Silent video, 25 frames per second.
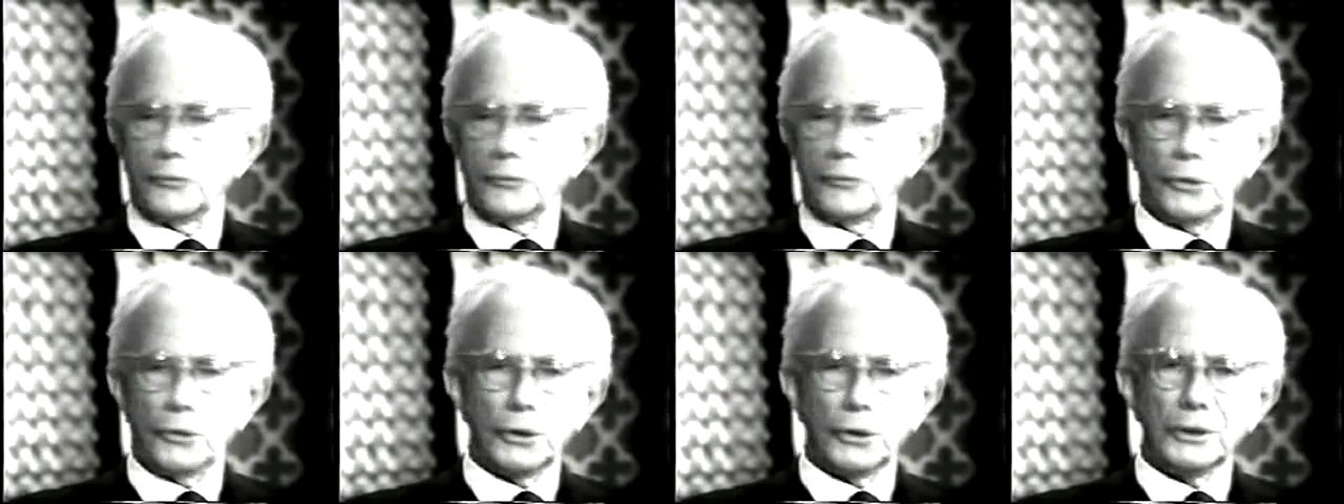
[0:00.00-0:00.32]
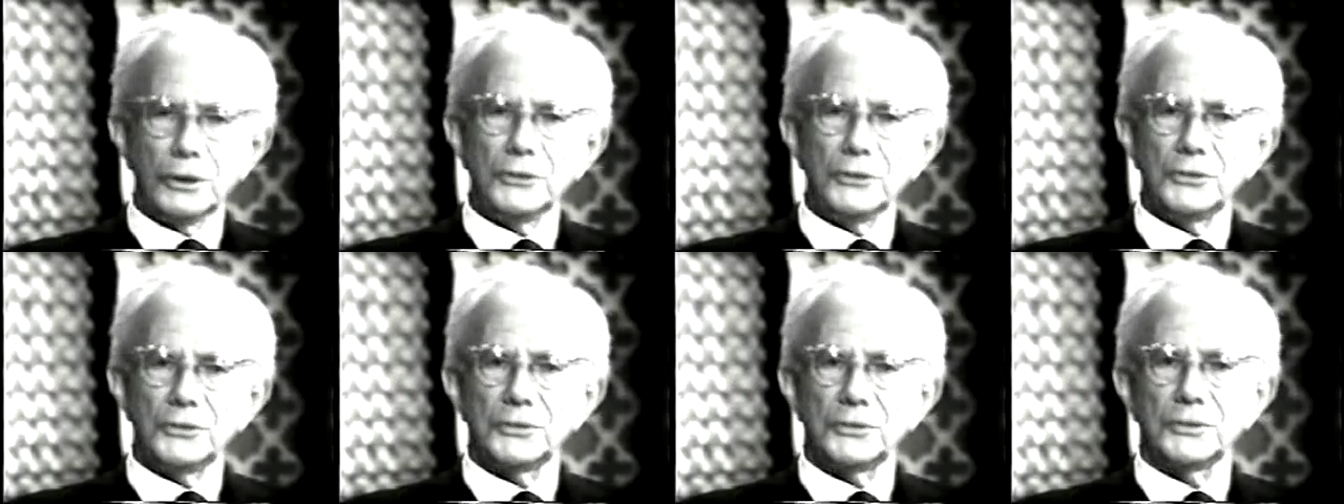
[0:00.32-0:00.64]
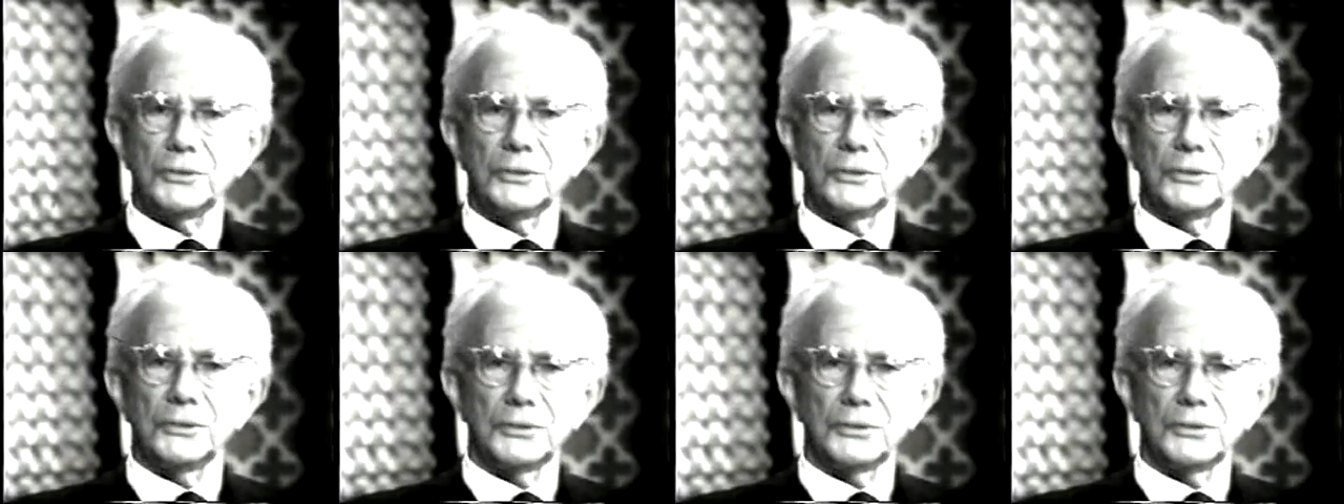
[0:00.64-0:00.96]
For
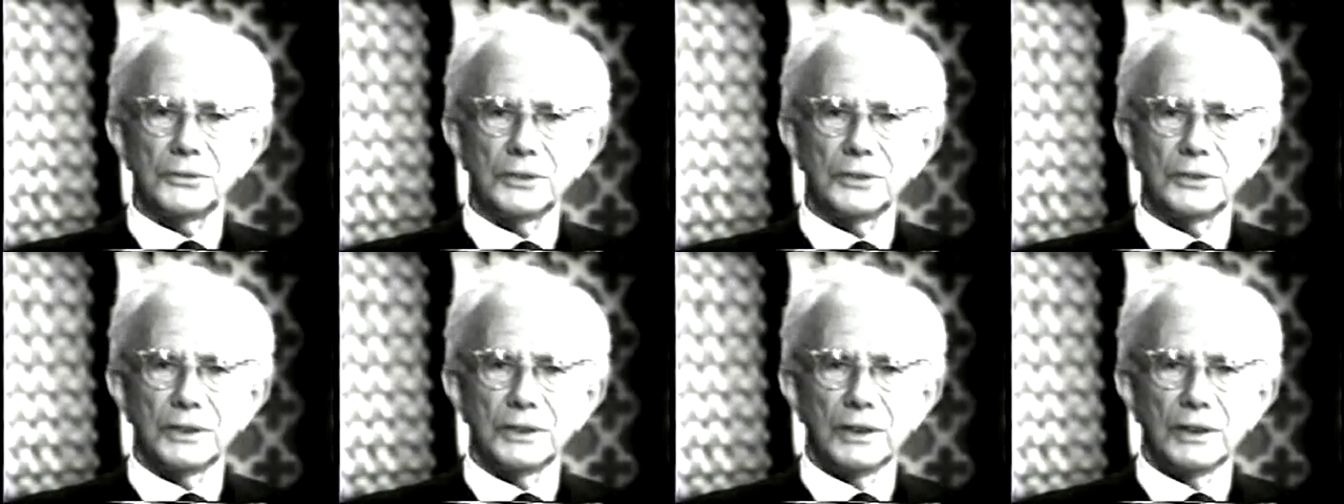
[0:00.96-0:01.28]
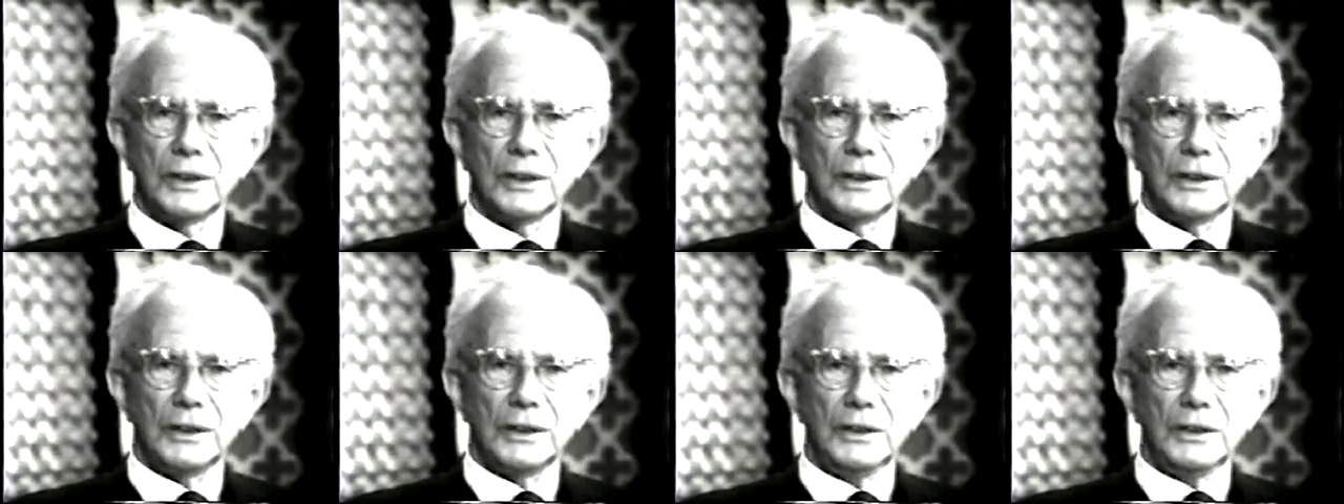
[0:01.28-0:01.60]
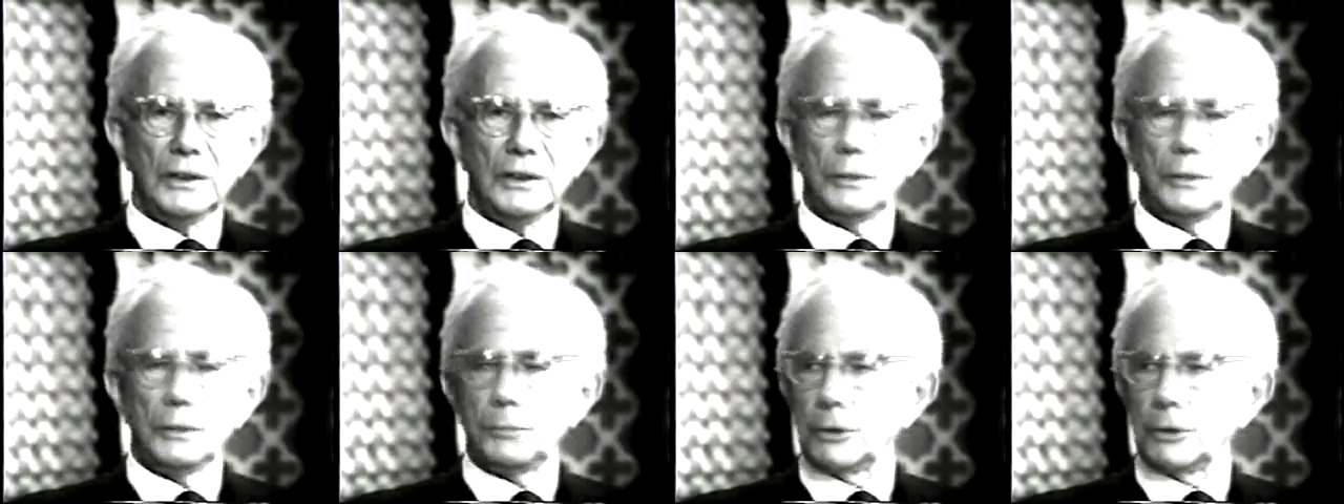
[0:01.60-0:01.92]
instance,
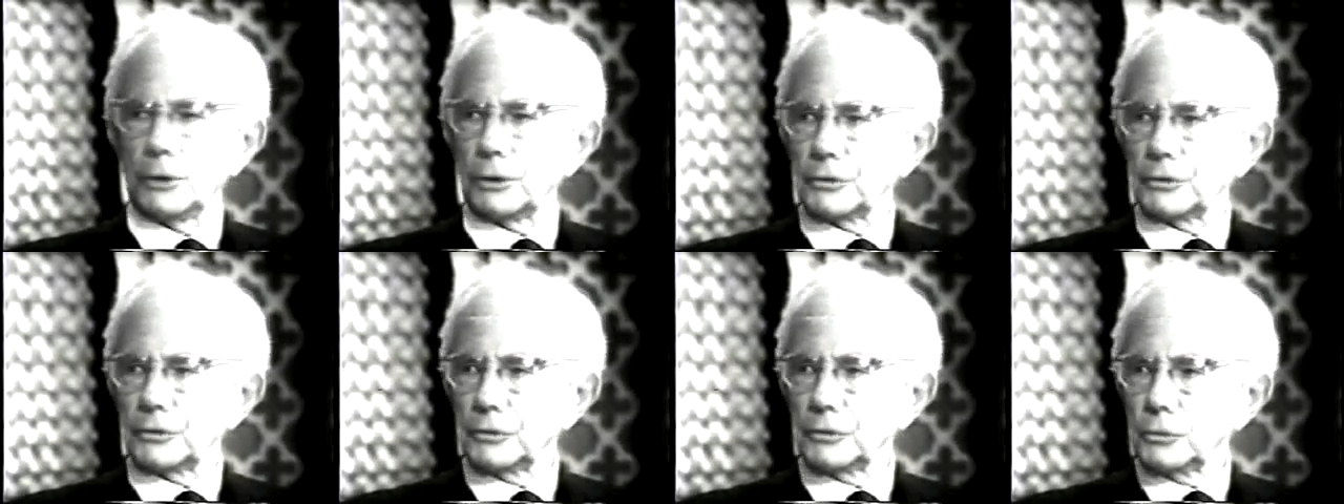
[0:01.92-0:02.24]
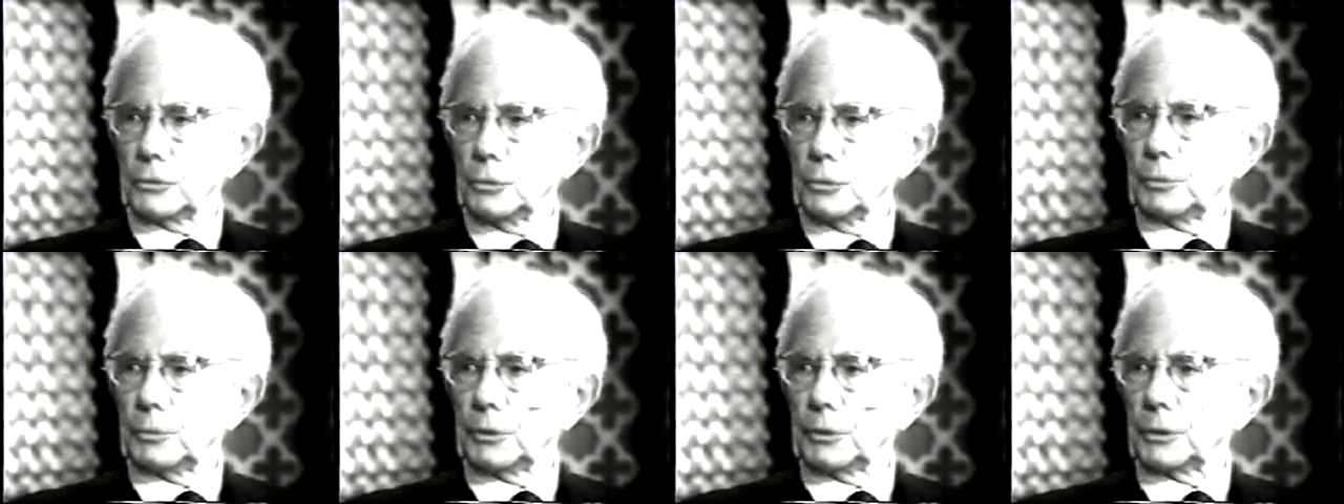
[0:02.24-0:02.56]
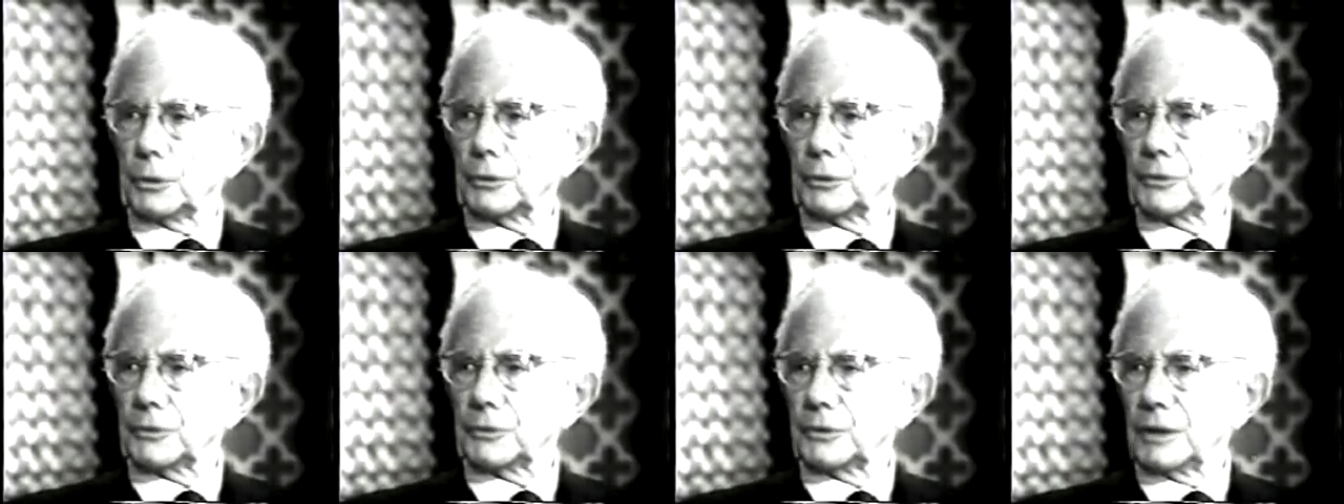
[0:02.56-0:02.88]
in a
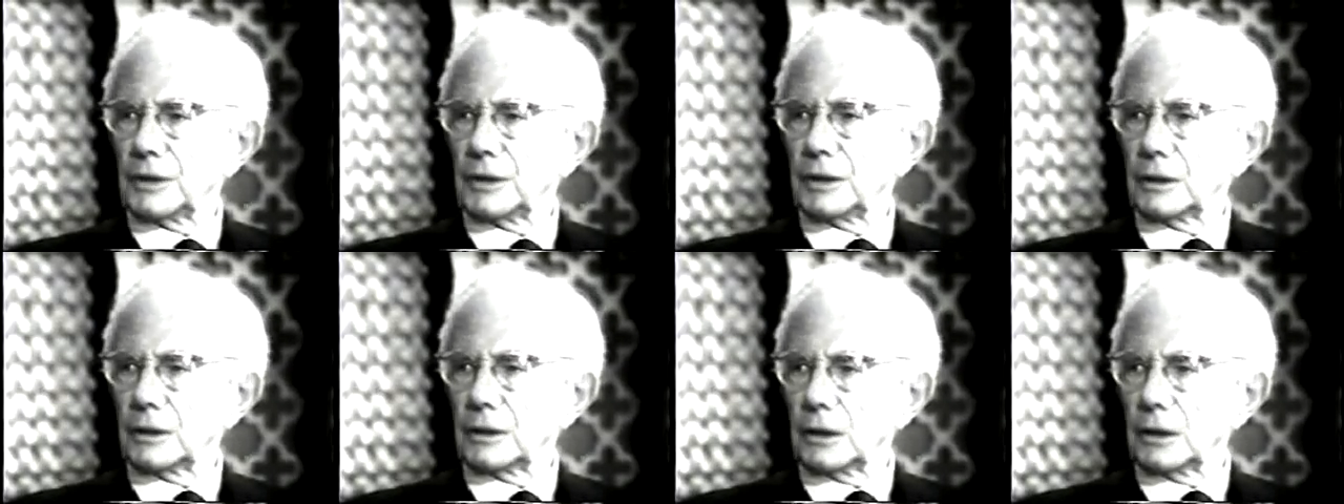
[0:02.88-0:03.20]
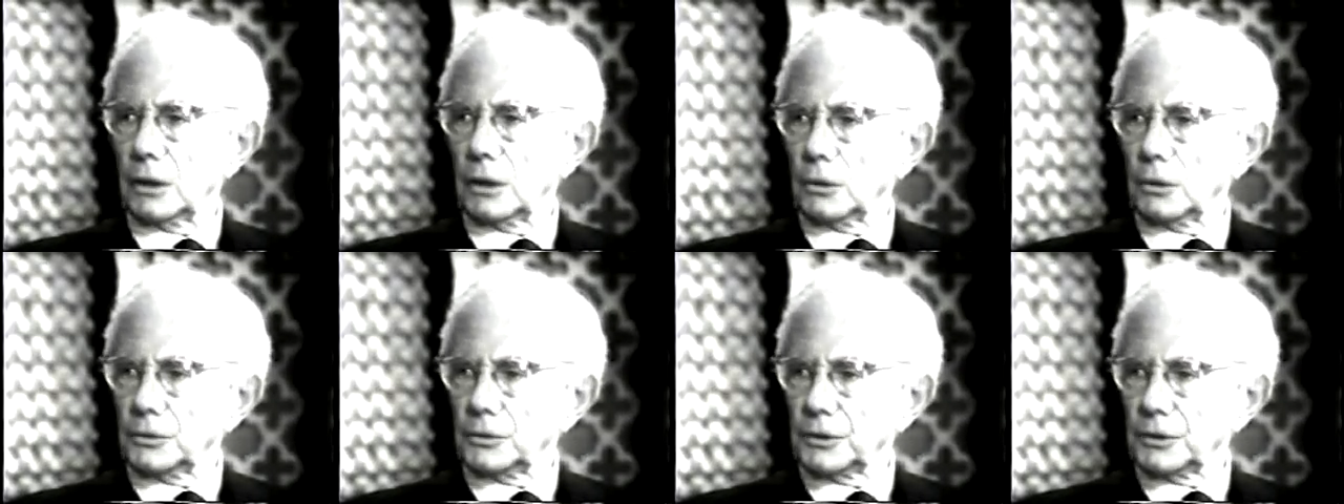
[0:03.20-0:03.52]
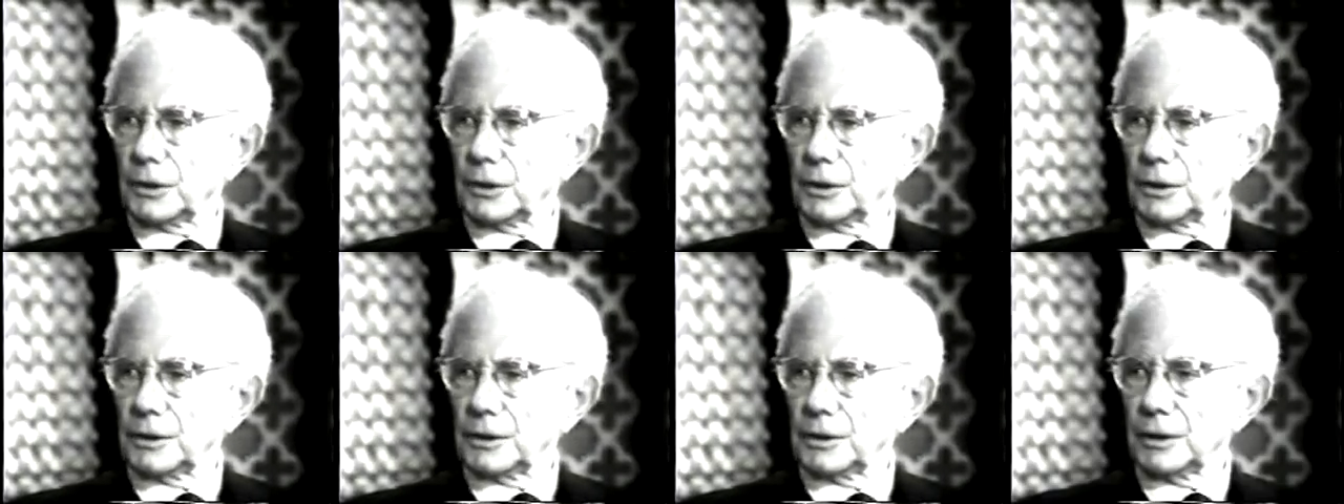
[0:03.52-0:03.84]
person-to-person
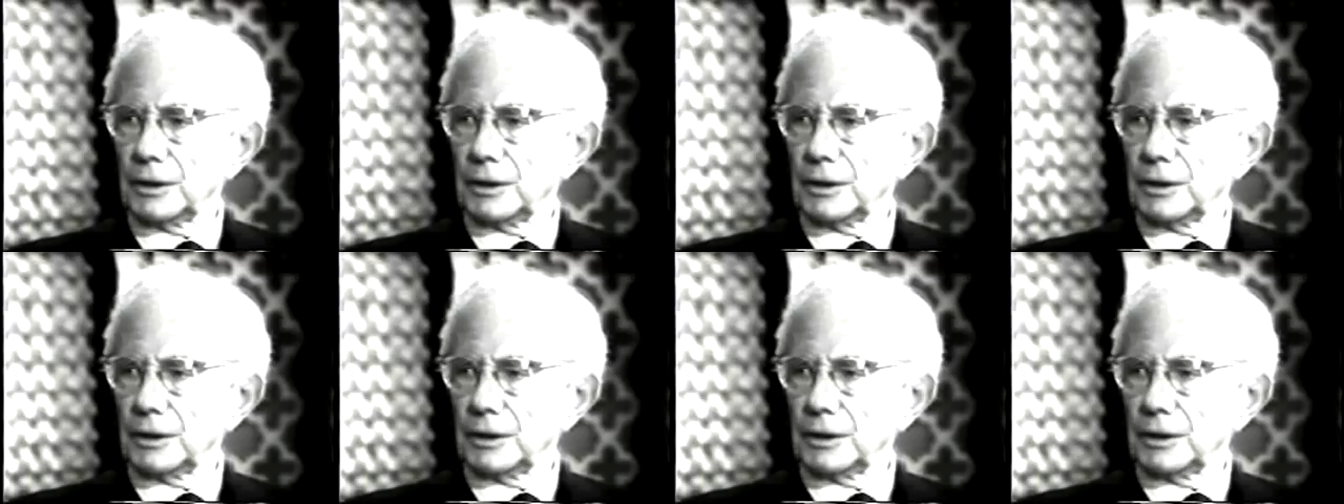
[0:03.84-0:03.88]
encounter.